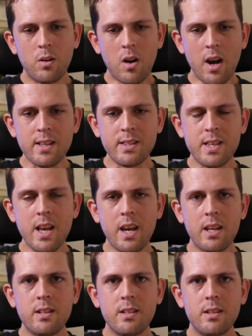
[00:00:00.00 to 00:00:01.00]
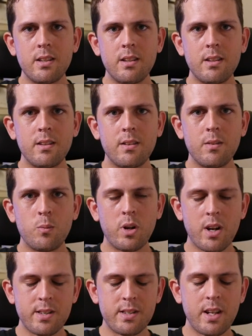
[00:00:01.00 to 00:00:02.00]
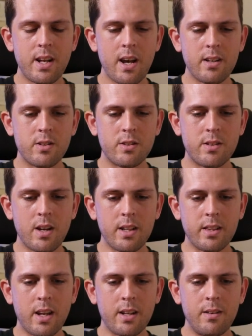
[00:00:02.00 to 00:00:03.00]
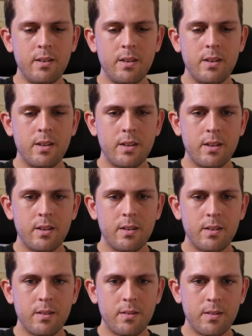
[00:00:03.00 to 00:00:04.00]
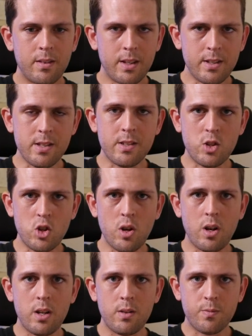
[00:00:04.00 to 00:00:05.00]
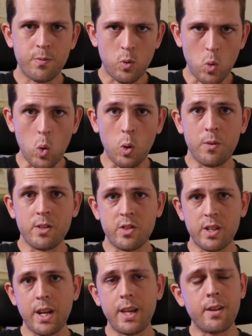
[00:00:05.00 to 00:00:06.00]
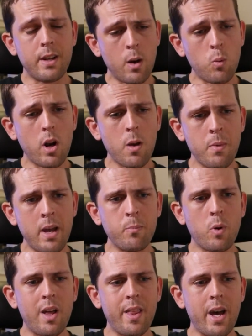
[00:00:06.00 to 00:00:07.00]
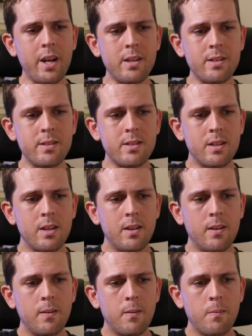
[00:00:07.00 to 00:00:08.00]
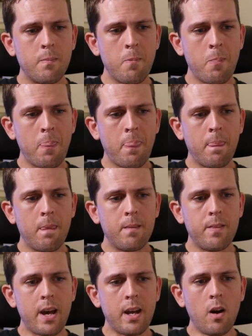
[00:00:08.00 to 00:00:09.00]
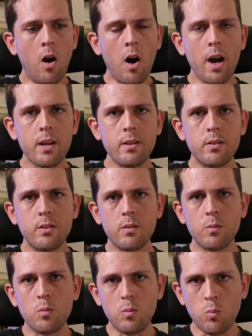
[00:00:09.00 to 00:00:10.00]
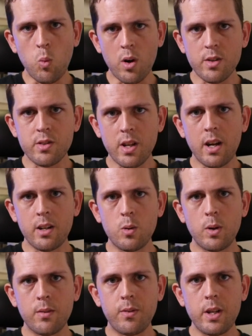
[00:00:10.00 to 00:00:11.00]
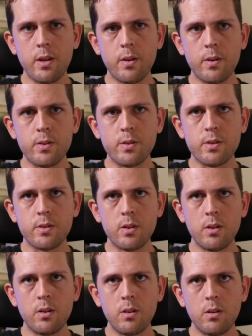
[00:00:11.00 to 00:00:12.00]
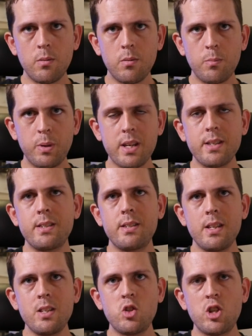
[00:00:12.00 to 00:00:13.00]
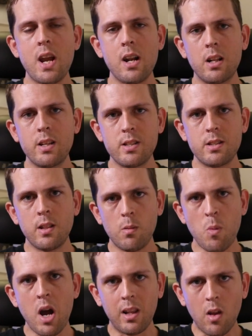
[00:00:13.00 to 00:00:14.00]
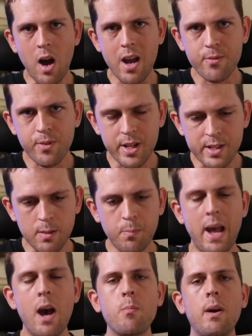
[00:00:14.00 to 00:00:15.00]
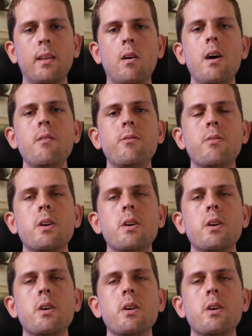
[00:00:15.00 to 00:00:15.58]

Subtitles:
I said, when I set out to start that, this is a journey for all of us together. Now, what I meant by that is that I want to start doing videos because this channel is my life and it's about my life.